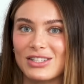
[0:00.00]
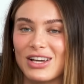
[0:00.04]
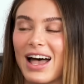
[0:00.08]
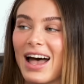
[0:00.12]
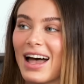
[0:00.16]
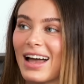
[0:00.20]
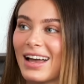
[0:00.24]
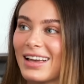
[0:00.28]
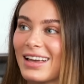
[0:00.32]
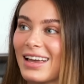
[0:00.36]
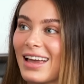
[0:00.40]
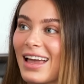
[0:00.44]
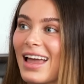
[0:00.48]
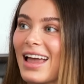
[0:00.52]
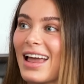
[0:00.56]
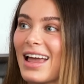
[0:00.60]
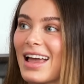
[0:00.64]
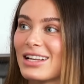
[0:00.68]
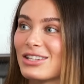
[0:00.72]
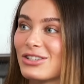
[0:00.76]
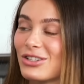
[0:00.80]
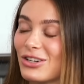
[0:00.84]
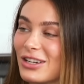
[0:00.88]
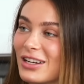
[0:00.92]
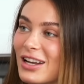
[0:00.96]
check.
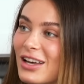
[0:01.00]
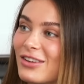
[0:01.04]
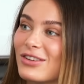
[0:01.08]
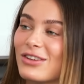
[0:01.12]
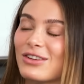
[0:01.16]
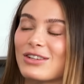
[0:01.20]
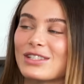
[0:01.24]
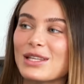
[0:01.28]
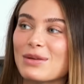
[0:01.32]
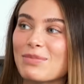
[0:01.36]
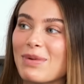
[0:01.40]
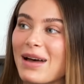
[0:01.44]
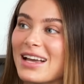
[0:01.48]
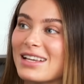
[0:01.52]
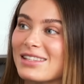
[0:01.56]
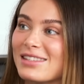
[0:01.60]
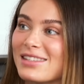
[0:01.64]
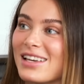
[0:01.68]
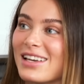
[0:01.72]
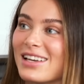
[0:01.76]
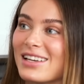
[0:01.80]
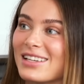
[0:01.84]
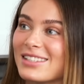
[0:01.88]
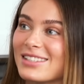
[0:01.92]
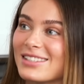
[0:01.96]
And sure enough, he was a
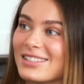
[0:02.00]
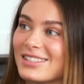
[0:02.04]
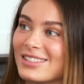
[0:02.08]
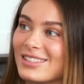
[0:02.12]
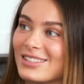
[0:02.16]
Pisces.